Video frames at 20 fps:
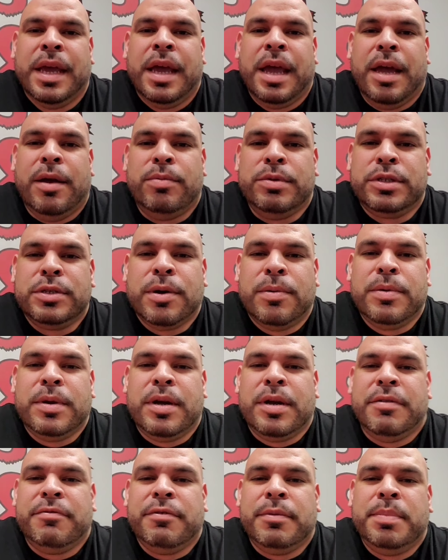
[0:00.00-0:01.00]
Hey, what's going
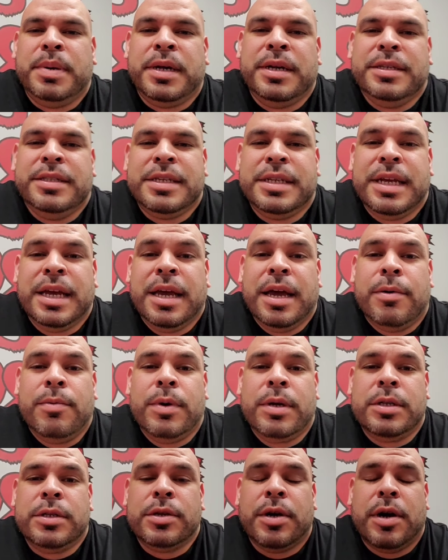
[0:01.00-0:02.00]
on, everybody? Today I
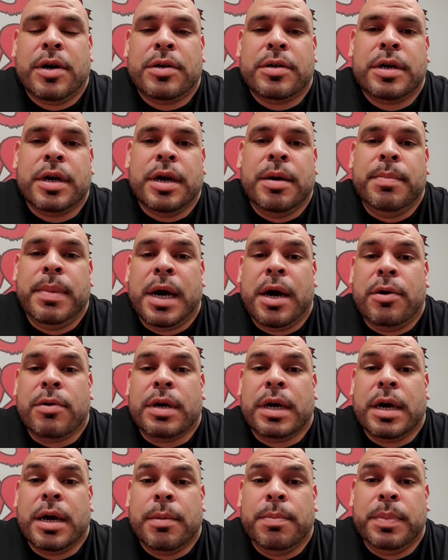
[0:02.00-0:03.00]
want to talk about
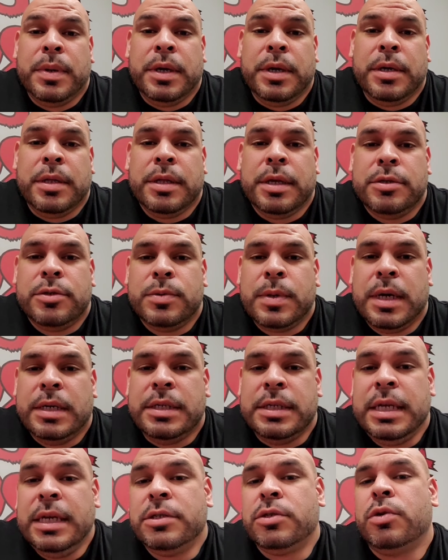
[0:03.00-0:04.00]
cupping. That's right,
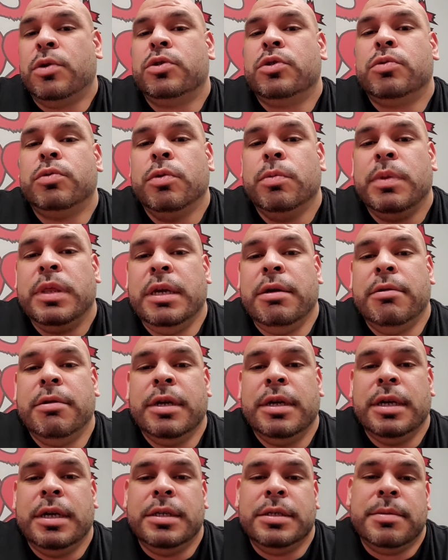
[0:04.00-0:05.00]
today's torture room
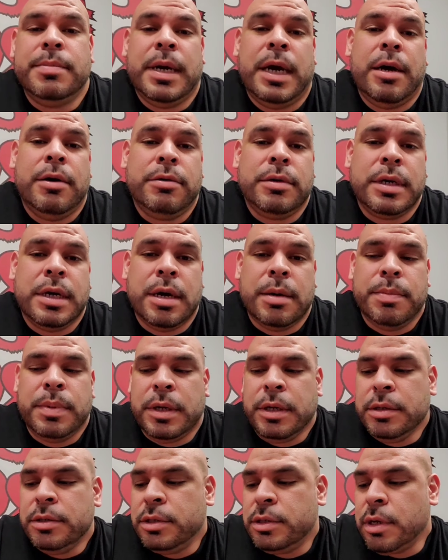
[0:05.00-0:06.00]
theory is about
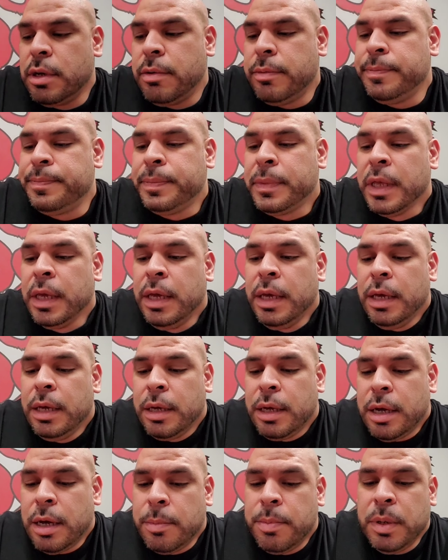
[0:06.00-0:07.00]
cupping. So,
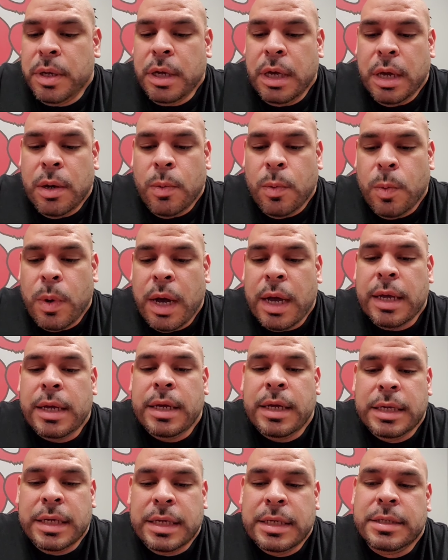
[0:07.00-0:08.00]
cupping and why
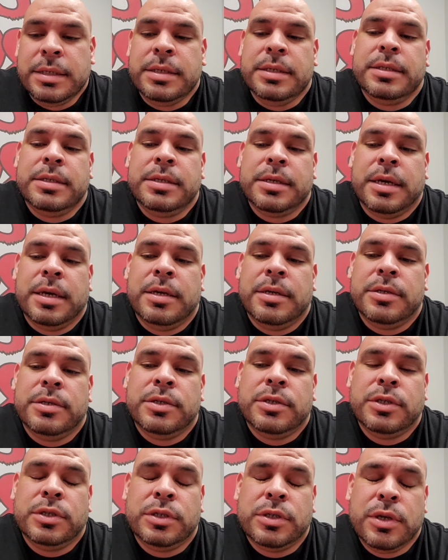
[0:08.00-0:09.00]
it isn't
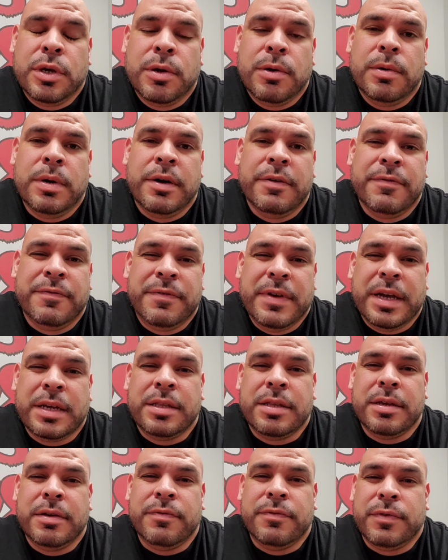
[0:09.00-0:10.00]
so
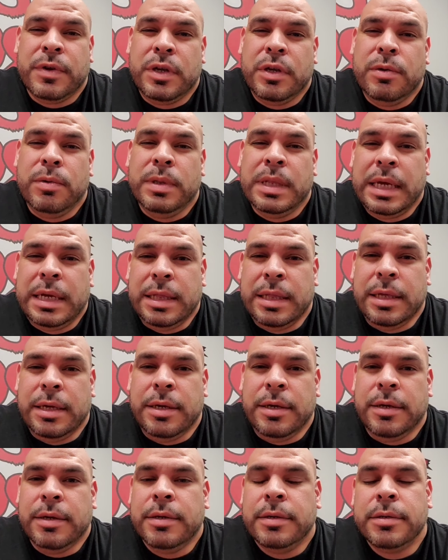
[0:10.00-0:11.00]
effective for you
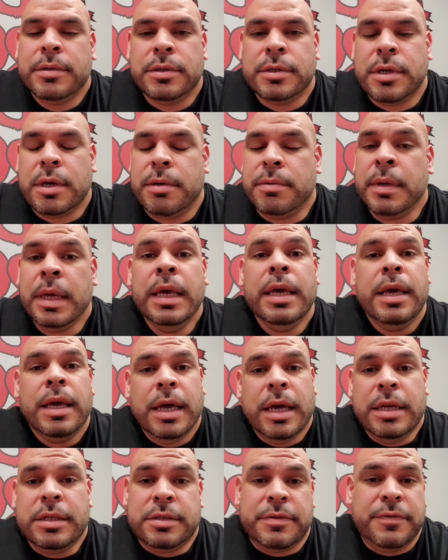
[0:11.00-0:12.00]
lately. So,
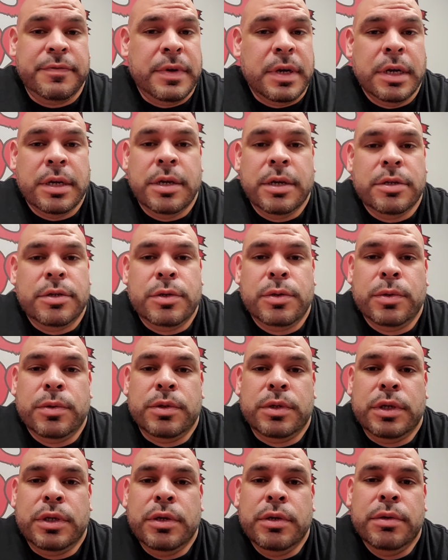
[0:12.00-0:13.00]
it's a very good tool
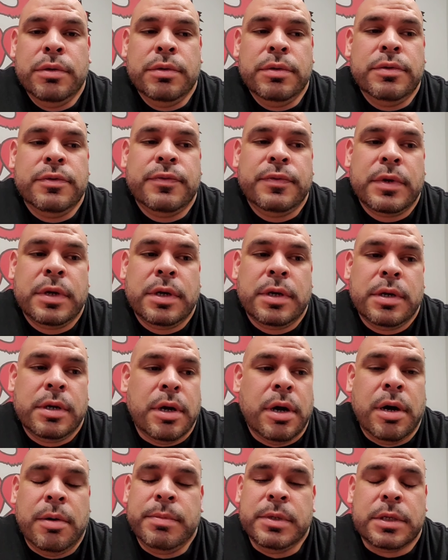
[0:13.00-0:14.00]
to use for
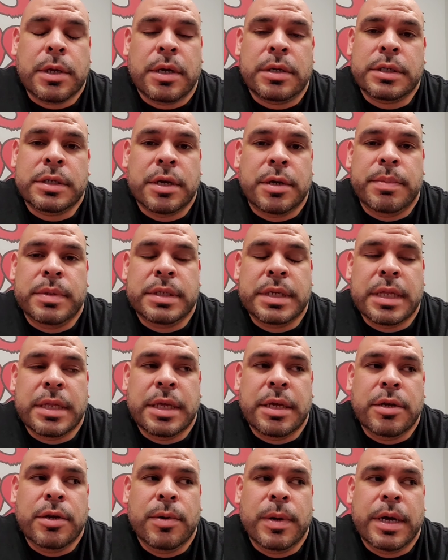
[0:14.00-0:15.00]
all massage therapists. I
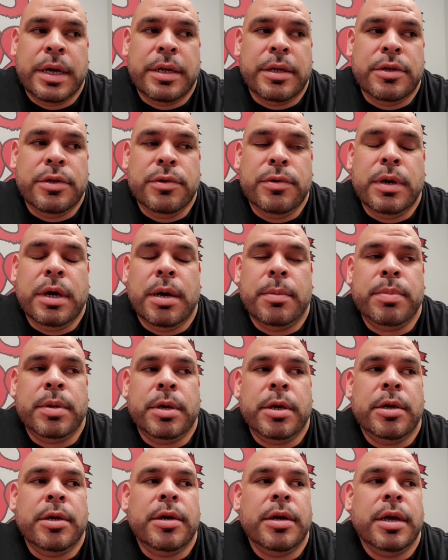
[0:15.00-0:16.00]
think know how to do
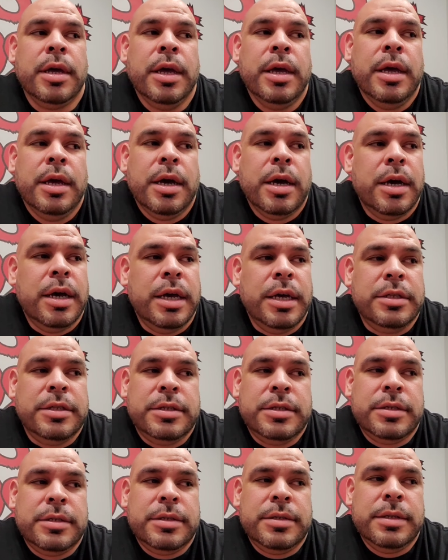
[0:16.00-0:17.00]
cupping.
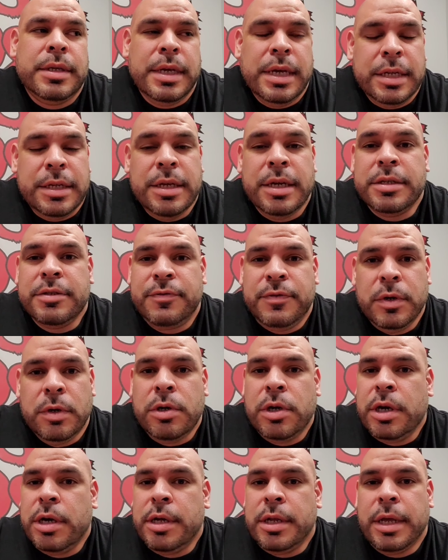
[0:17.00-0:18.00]
It does feel
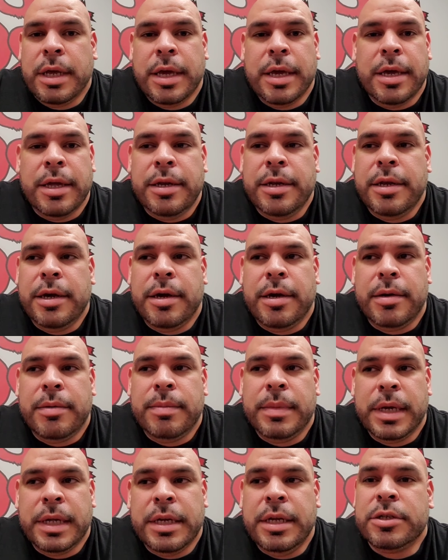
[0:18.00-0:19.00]
good, and
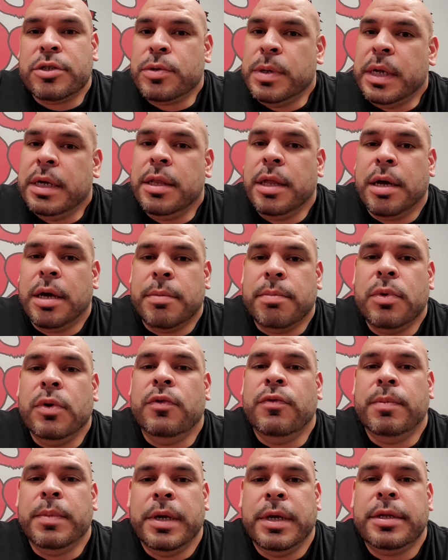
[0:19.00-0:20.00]
it does create a lot of
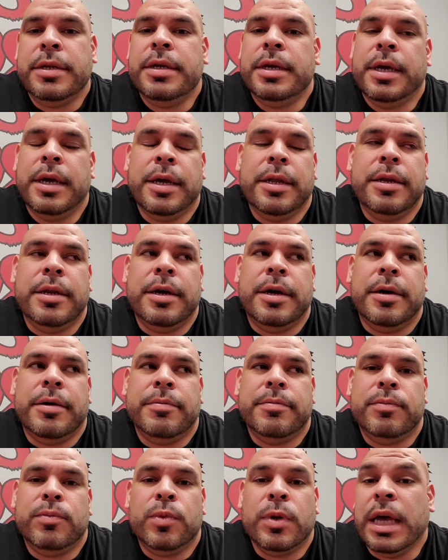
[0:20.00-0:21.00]
movement and
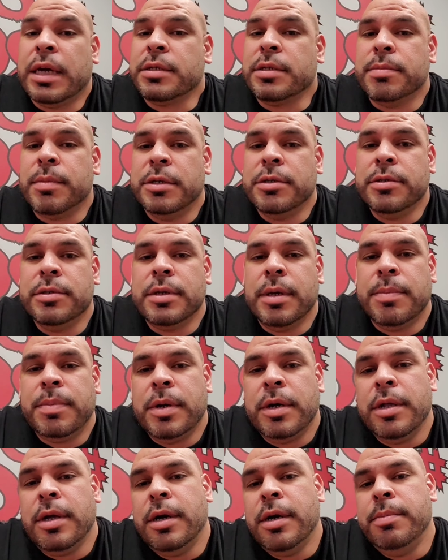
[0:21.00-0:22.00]
relax the muscles up
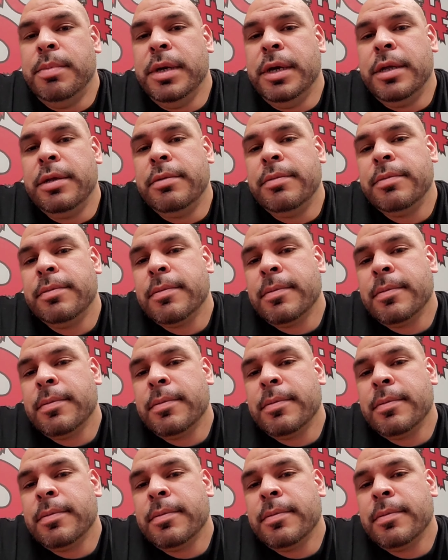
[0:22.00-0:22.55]
a bit,